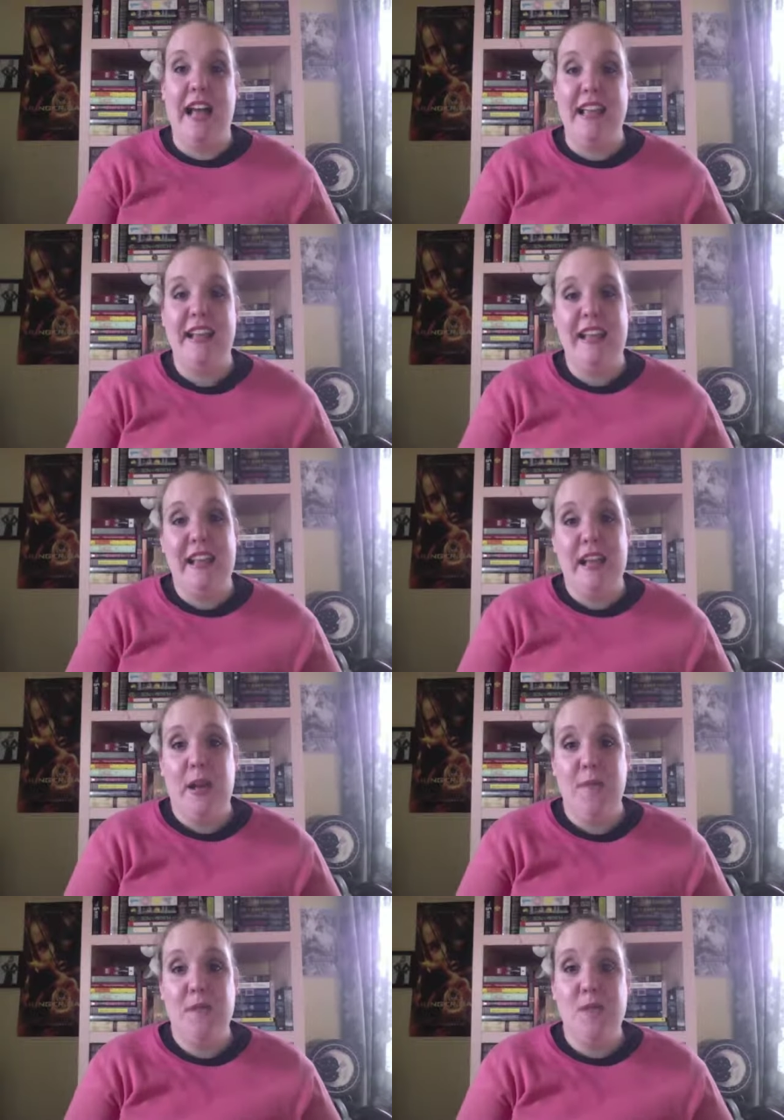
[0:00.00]
I'm
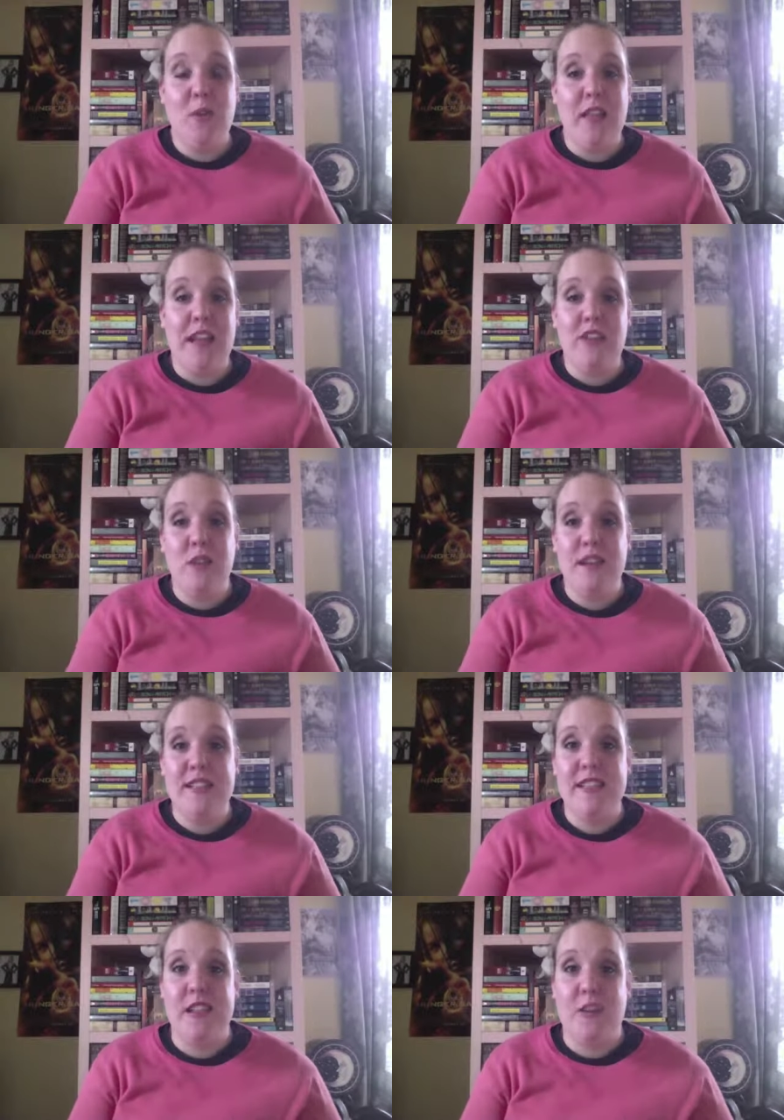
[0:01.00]
so glad
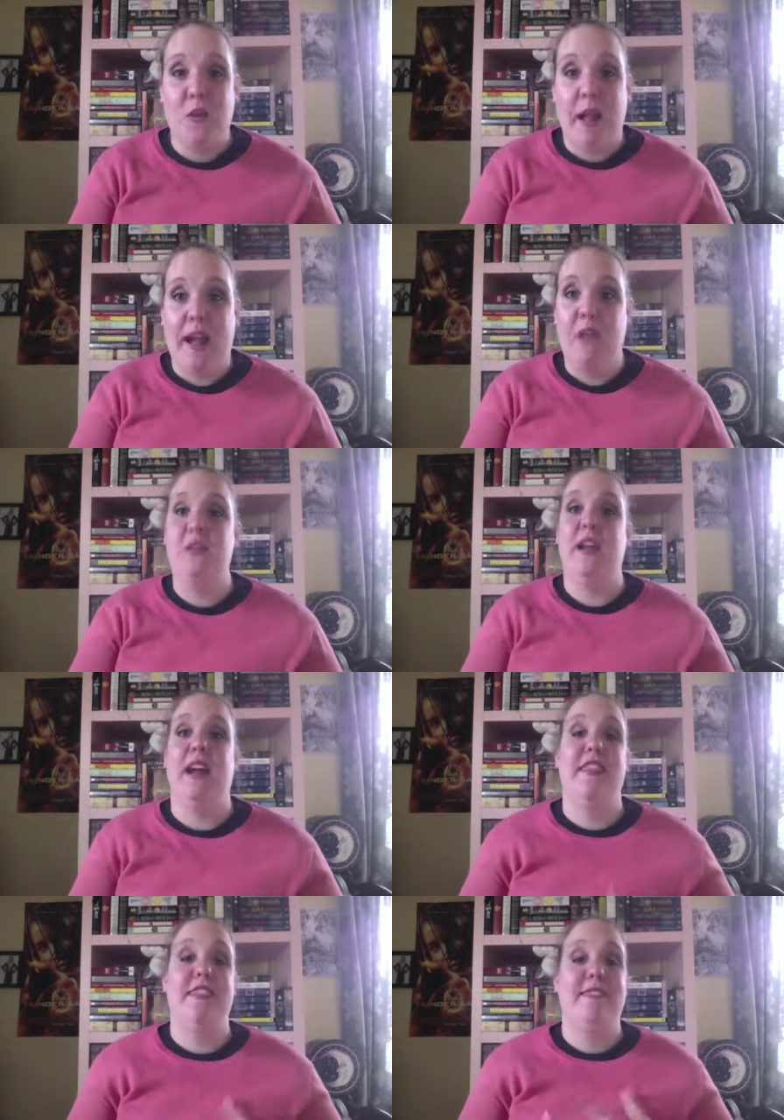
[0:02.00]
you guys stuck
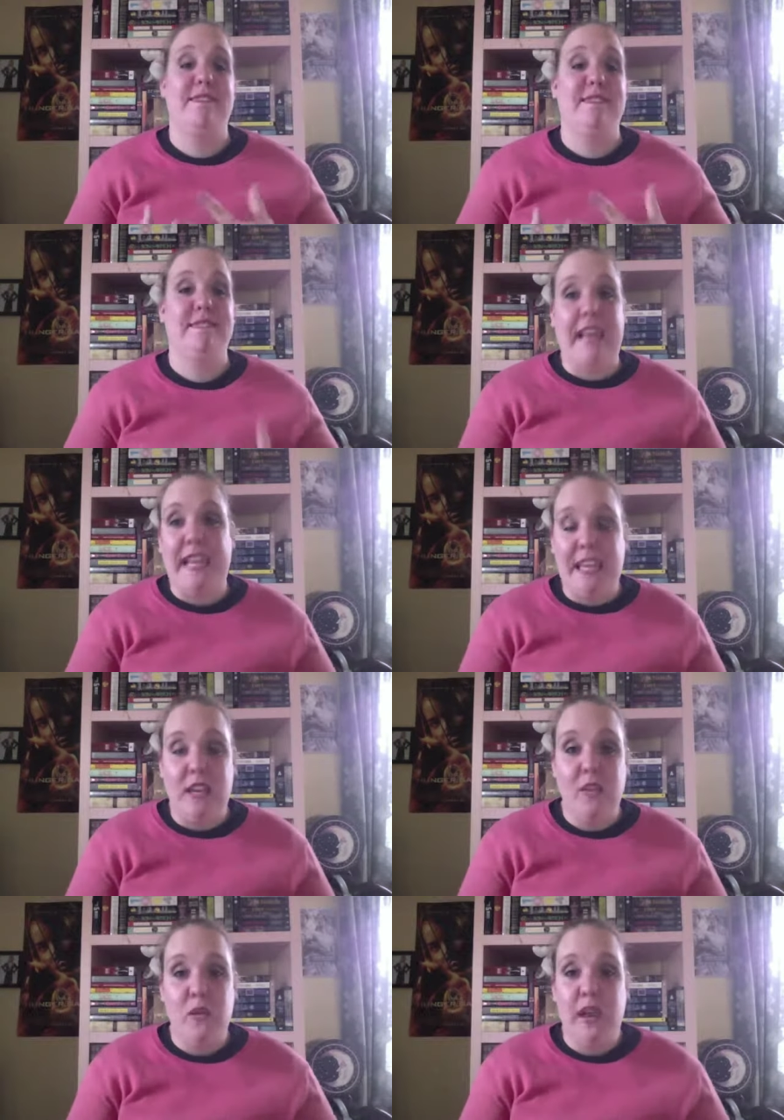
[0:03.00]
around.
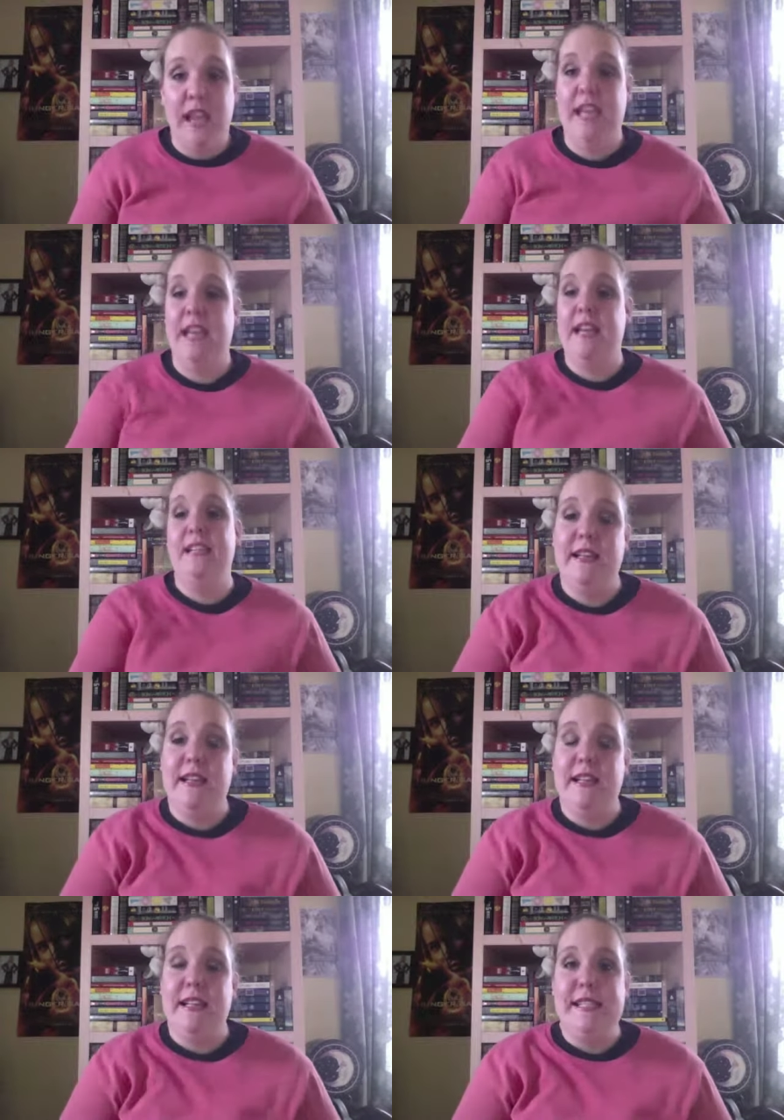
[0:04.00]
Thank you. And
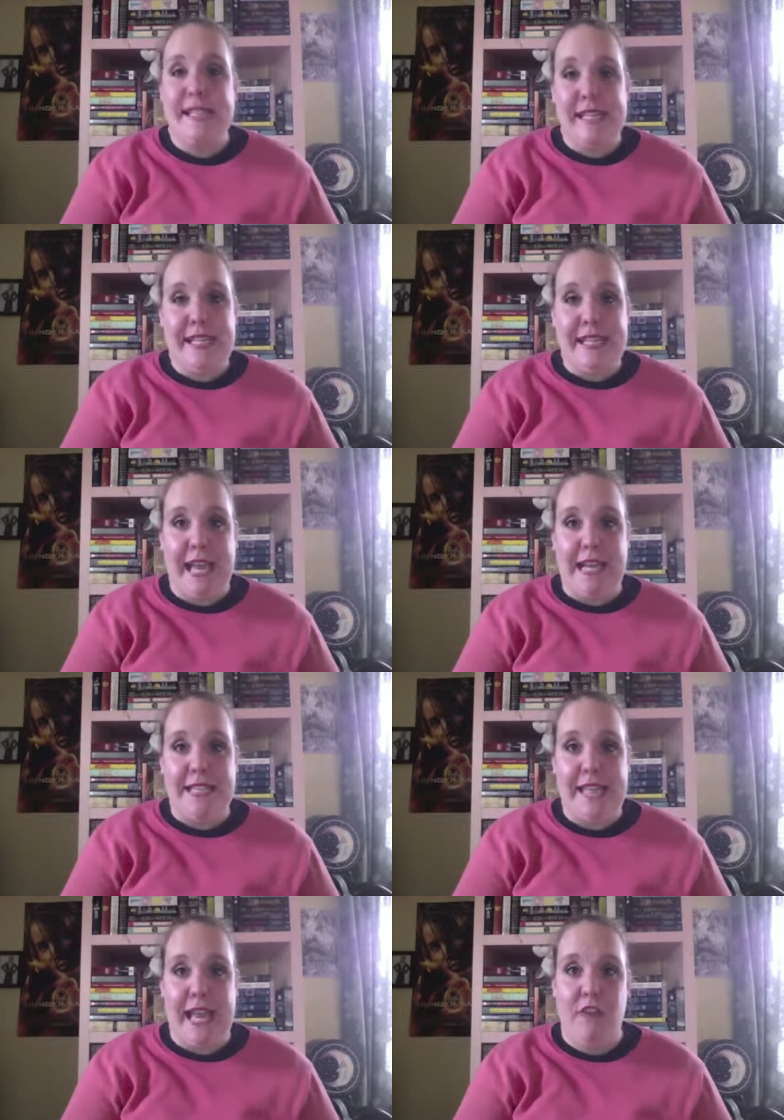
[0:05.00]
seeing
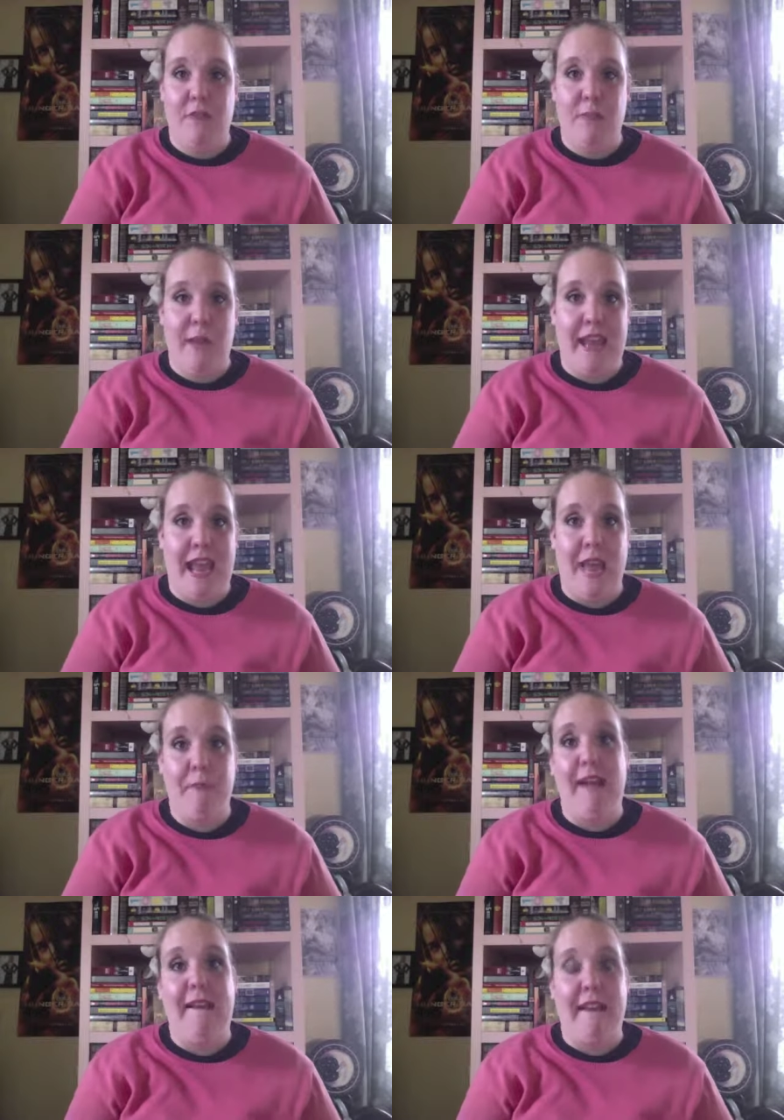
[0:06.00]
as I have been
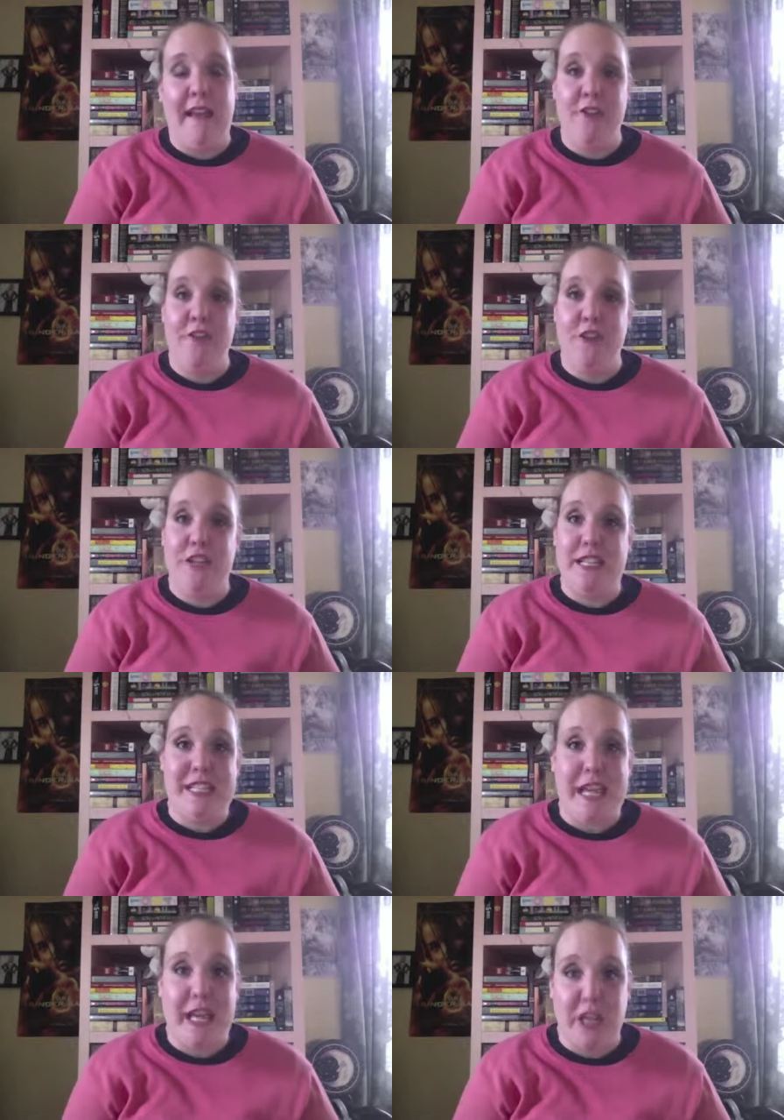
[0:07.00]
MIA for an
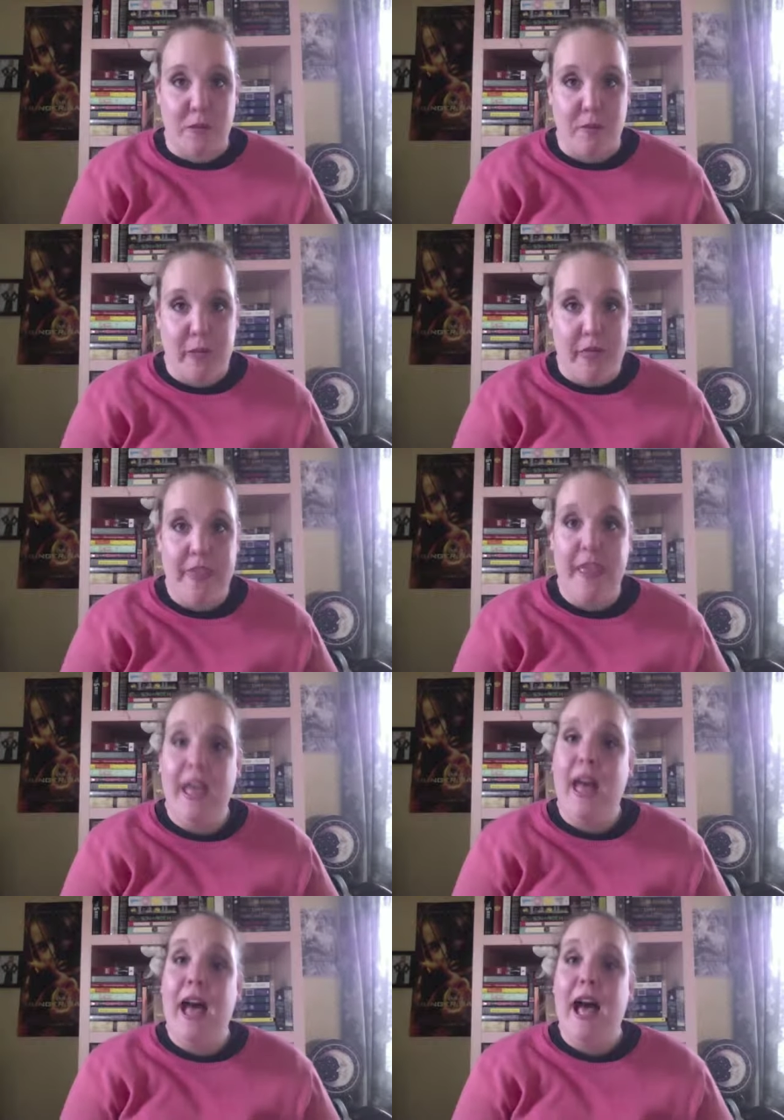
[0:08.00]
entire month,
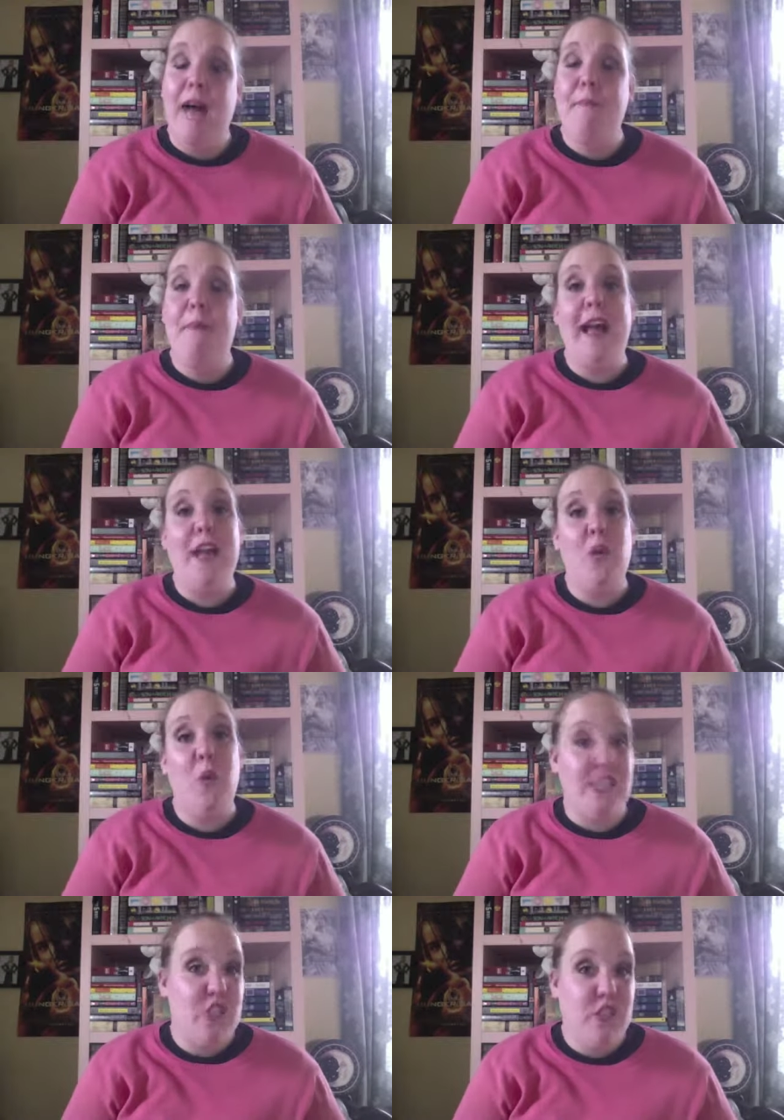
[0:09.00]
my
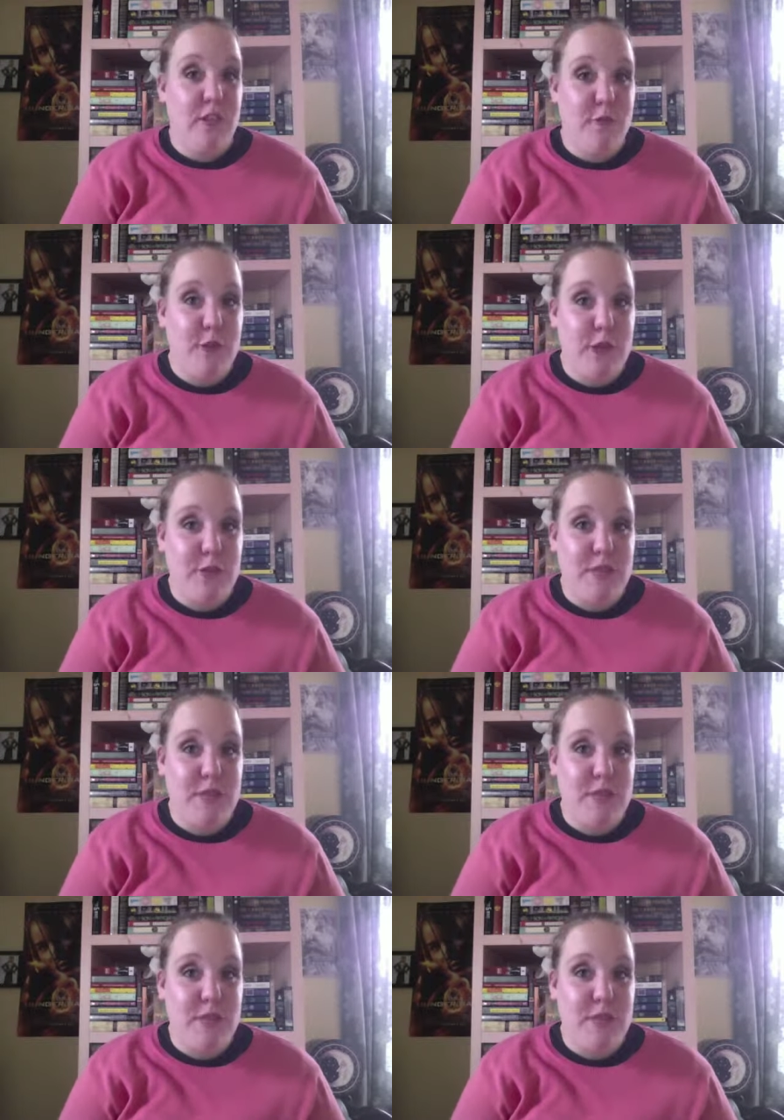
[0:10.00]
question for you